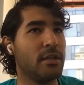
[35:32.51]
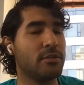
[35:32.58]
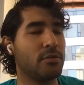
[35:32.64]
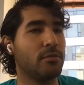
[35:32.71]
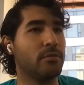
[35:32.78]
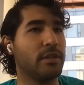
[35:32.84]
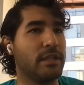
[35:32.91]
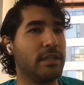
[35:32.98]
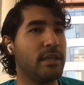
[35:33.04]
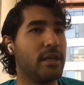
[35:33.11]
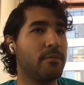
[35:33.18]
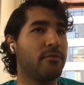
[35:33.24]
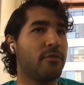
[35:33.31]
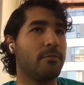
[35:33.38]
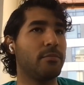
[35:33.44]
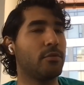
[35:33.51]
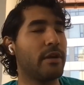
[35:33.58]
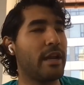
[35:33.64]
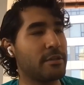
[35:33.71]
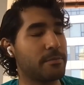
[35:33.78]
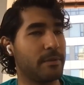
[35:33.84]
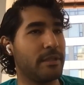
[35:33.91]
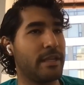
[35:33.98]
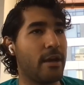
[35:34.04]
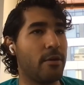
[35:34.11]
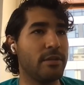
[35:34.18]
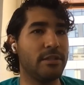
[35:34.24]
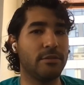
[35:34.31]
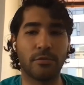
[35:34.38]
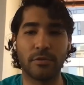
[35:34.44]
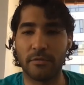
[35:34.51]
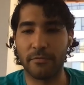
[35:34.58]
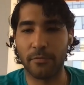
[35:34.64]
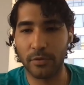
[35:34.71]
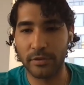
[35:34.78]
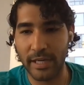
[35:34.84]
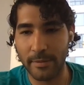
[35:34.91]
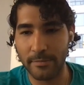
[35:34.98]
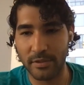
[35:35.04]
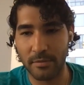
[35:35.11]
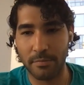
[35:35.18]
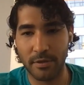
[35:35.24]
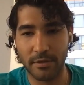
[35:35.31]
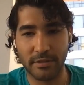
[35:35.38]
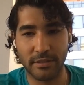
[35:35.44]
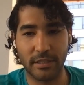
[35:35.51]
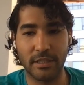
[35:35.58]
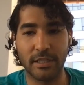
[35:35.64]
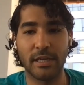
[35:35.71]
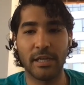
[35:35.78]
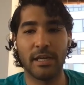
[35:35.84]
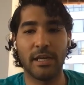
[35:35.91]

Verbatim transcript: so he came from DoorDash, but now he's ordered four times in person.